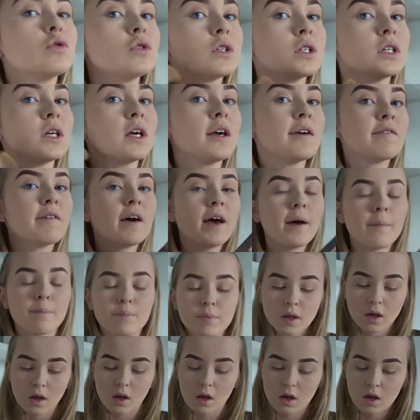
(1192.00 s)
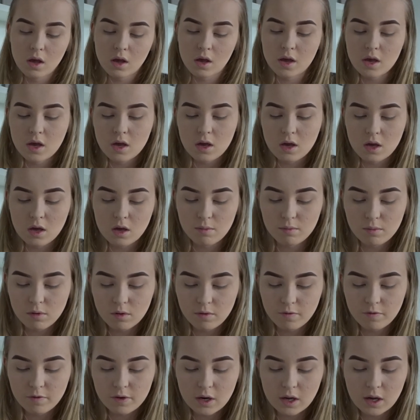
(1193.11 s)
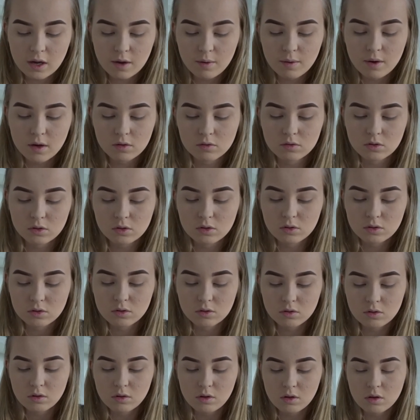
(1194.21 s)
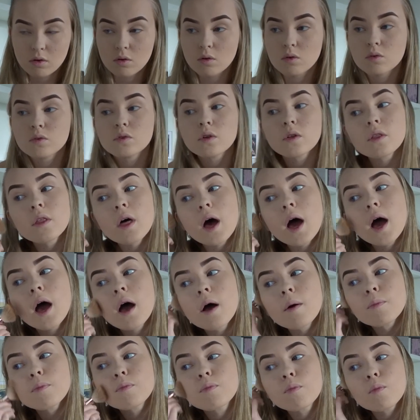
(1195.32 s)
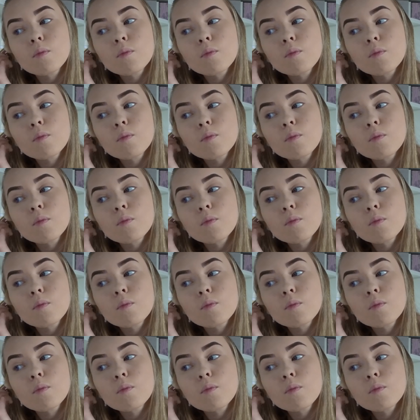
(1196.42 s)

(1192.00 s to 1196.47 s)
underneath it. But for now I'll just use that.